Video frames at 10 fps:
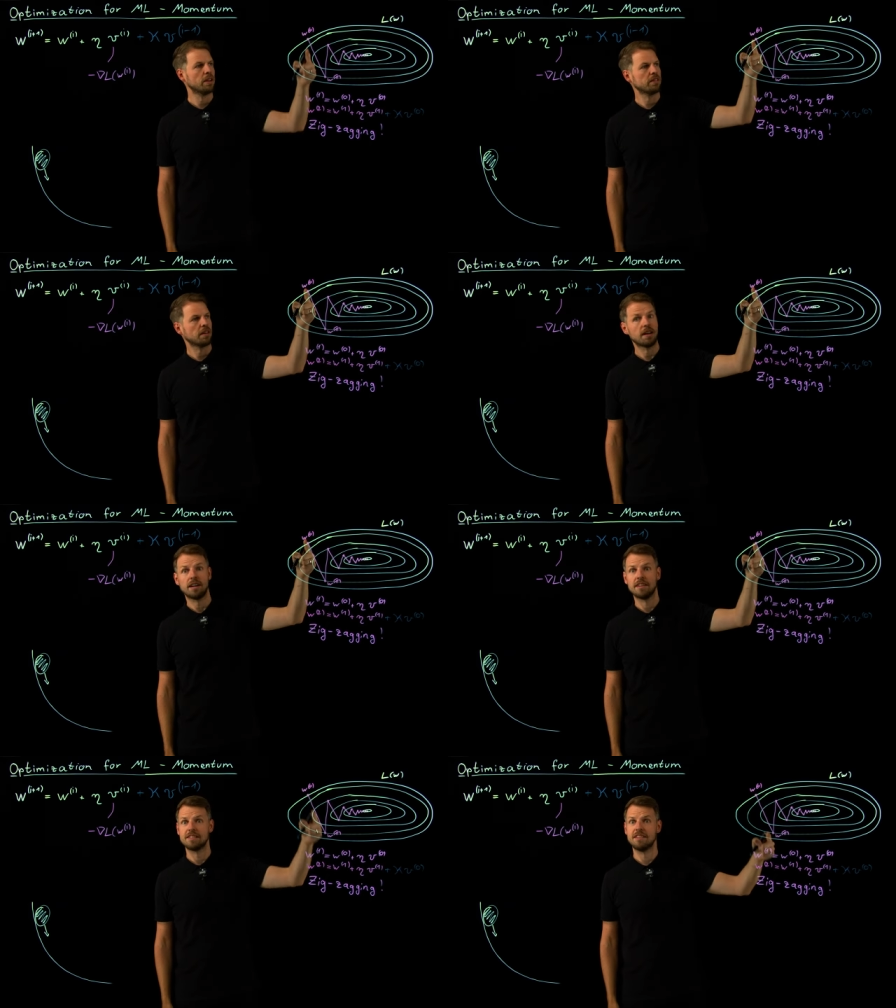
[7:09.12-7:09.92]
is, ah,
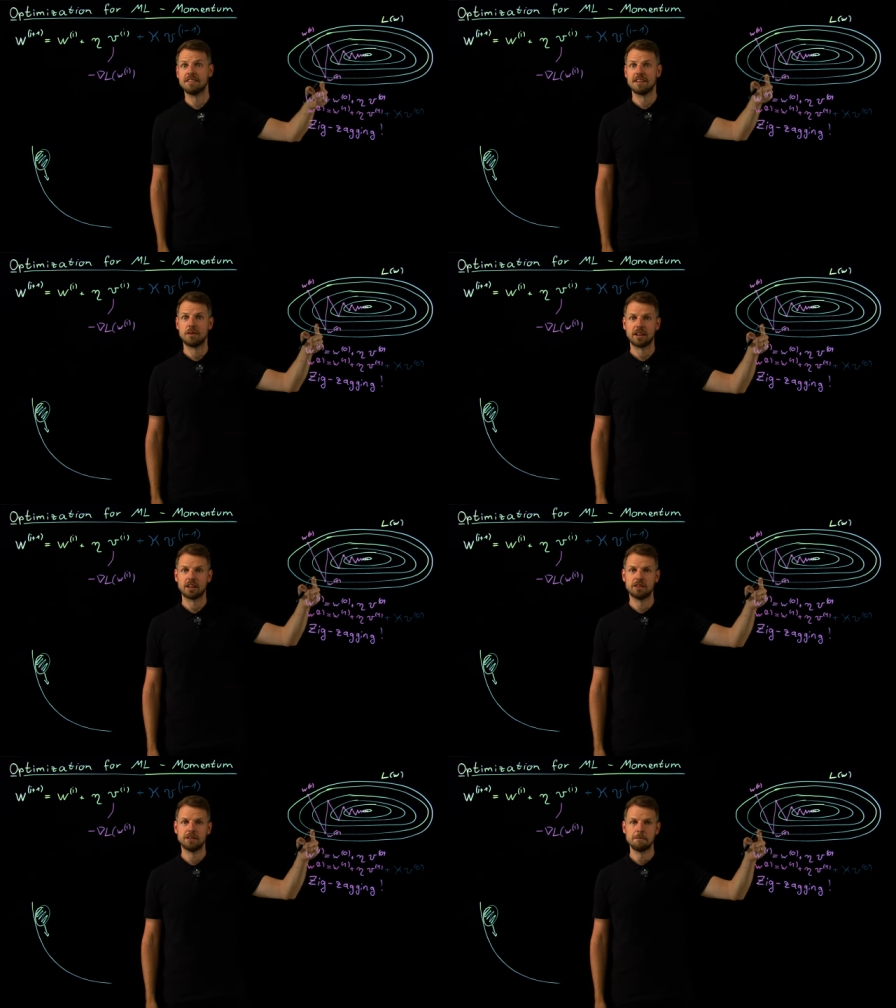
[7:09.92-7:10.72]
it's this
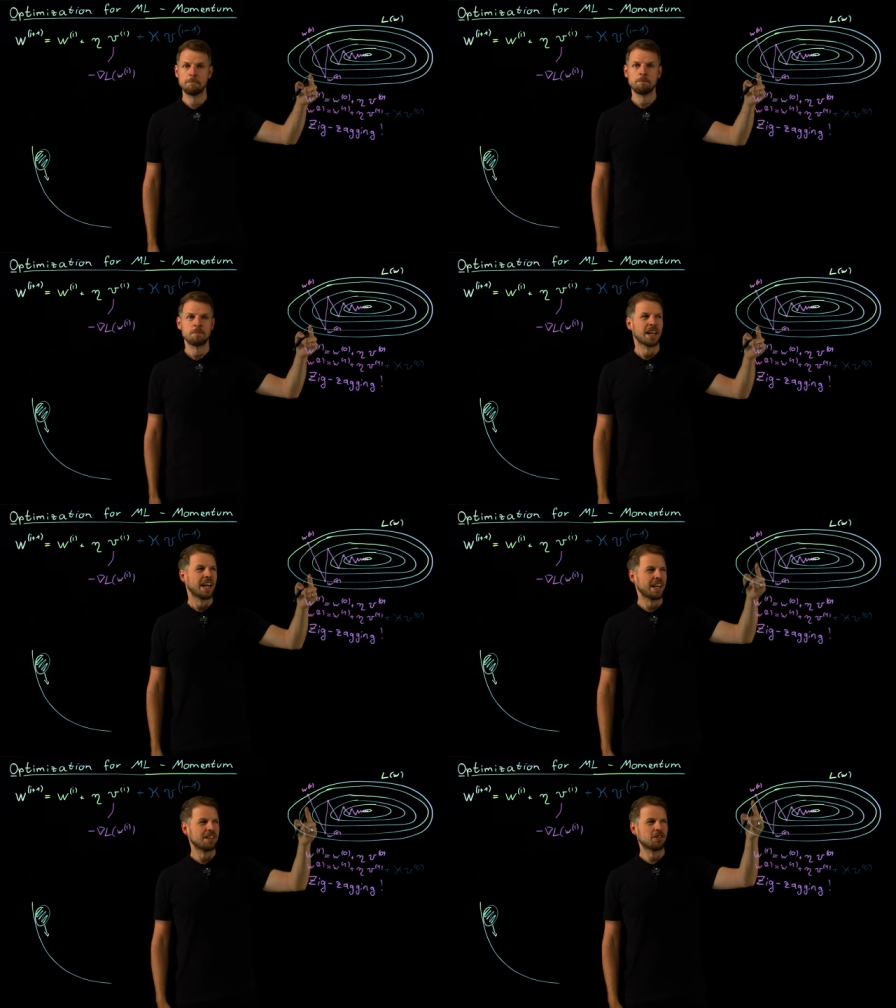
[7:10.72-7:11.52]
direction.
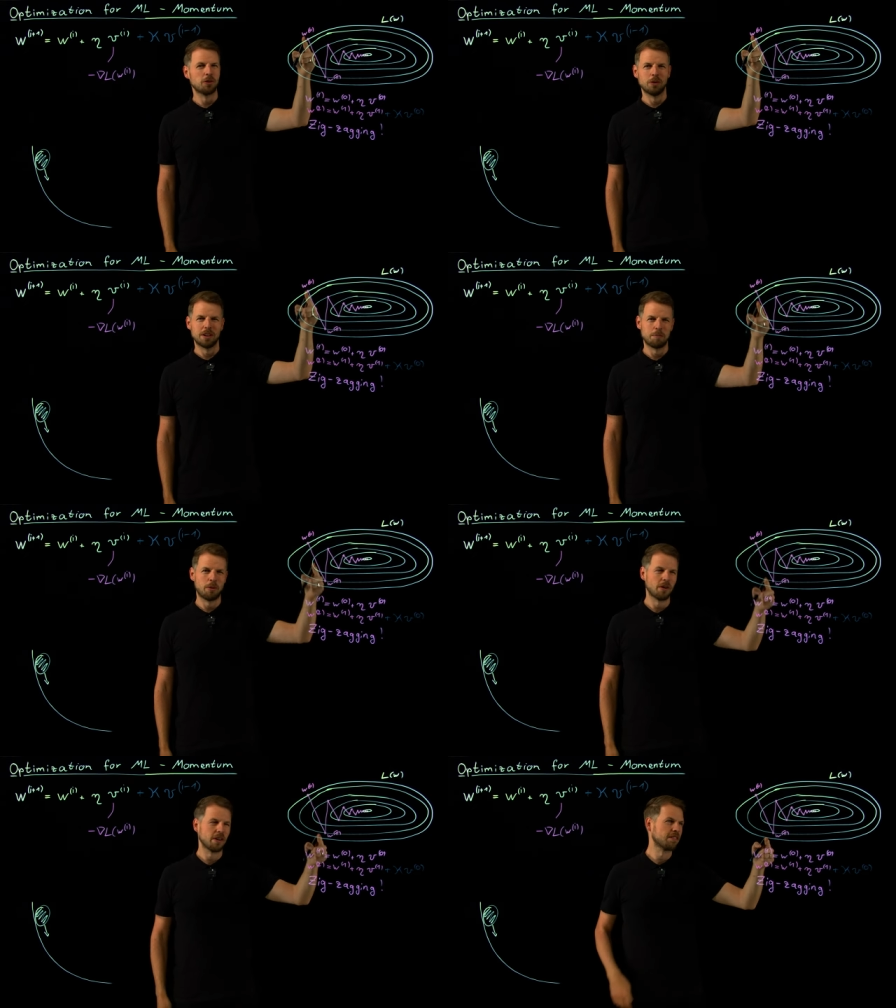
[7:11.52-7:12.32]
And so it
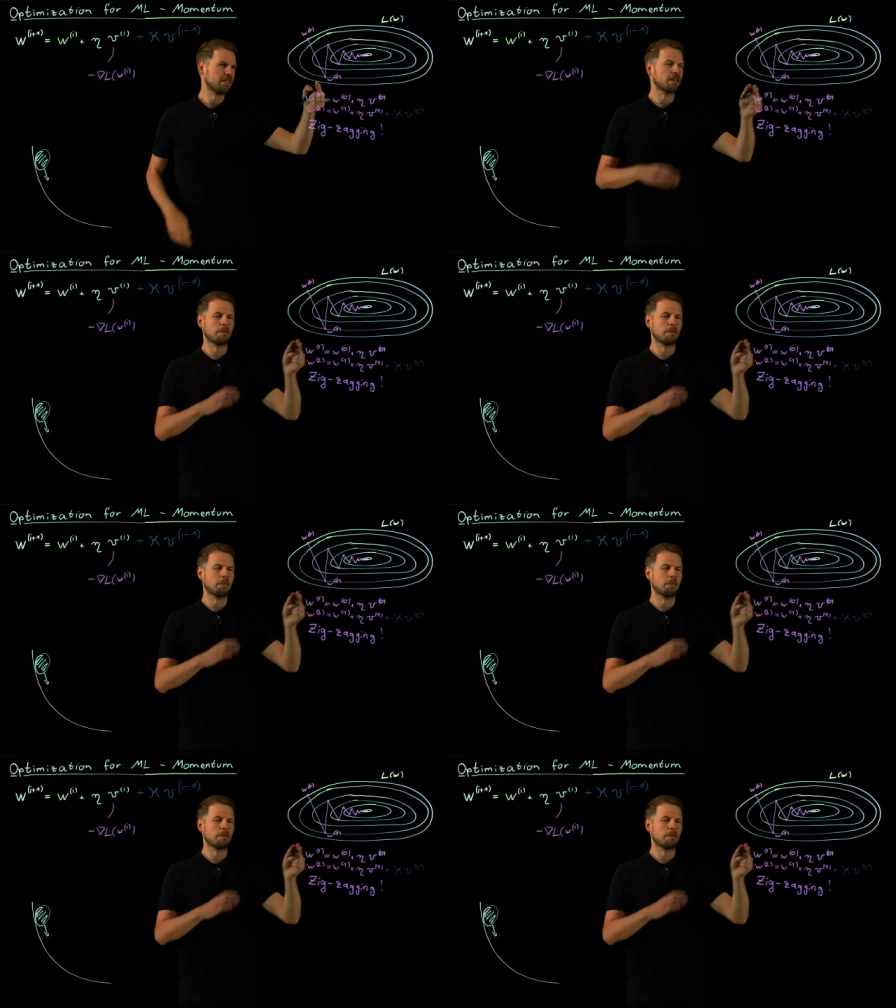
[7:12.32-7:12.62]
points